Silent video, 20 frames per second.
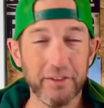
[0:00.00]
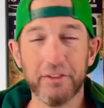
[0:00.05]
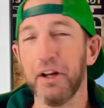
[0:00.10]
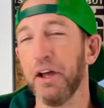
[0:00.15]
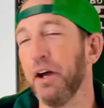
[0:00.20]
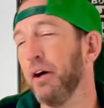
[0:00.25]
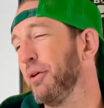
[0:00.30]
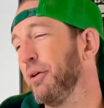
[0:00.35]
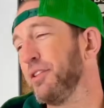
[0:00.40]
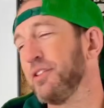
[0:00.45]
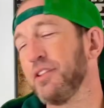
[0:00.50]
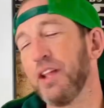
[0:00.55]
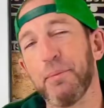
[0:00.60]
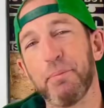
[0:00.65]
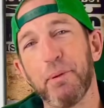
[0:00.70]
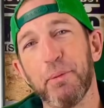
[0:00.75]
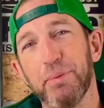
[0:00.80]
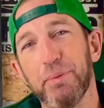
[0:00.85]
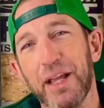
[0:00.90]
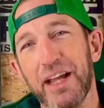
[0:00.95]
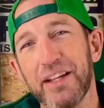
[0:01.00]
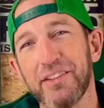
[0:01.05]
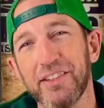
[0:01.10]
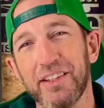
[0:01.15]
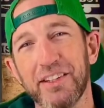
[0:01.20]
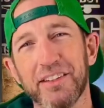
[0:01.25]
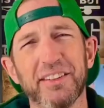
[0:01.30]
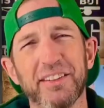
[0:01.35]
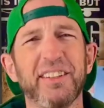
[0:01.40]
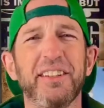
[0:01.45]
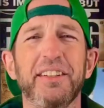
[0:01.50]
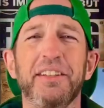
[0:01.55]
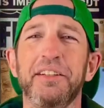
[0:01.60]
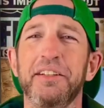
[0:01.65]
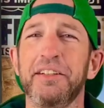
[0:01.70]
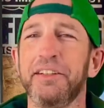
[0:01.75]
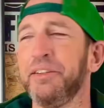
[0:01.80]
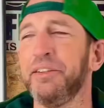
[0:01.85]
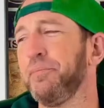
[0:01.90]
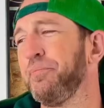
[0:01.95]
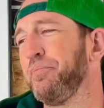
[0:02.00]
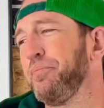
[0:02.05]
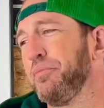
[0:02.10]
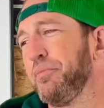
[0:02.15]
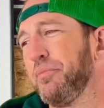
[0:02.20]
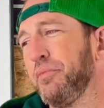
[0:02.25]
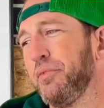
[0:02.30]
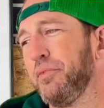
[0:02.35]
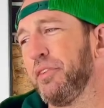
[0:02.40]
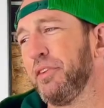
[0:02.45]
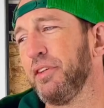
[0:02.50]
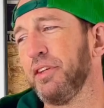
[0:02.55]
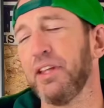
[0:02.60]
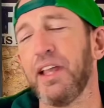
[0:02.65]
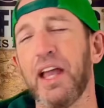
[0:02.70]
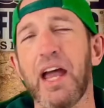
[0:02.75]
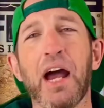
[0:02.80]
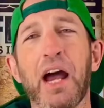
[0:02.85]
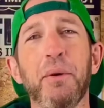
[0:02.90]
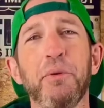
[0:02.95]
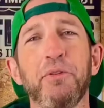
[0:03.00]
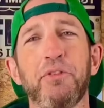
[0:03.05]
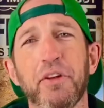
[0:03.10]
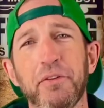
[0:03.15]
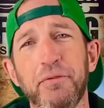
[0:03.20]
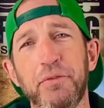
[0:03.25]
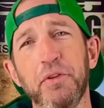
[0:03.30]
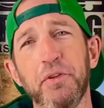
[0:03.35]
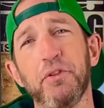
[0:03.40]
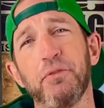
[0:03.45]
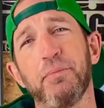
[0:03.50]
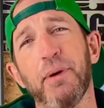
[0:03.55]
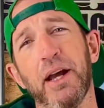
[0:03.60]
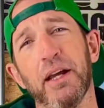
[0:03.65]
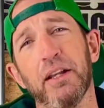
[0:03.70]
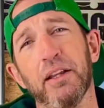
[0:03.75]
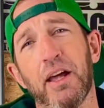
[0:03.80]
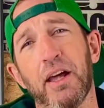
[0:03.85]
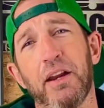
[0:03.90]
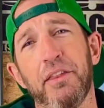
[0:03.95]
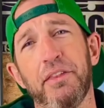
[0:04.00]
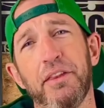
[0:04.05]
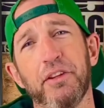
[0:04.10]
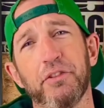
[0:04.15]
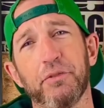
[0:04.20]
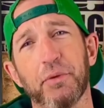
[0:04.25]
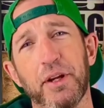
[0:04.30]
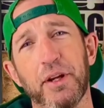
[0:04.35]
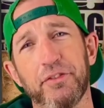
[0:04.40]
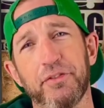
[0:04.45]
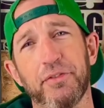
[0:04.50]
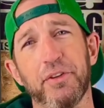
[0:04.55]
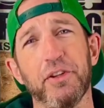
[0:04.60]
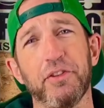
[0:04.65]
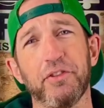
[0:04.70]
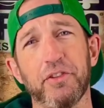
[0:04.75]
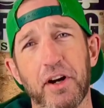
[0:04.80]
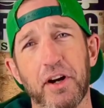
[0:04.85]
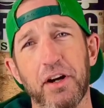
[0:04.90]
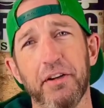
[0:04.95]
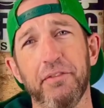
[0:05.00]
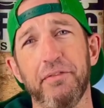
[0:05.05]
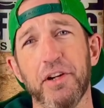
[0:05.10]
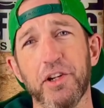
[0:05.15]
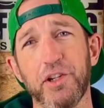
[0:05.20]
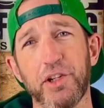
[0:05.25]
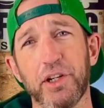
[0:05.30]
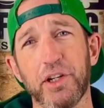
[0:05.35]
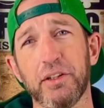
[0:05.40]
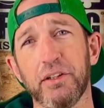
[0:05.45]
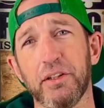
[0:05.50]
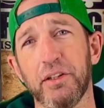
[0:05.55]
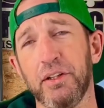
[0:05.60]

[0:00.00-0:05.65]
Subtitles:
No, it's not perplexing. I was confused by a lot of things when I first started fishing,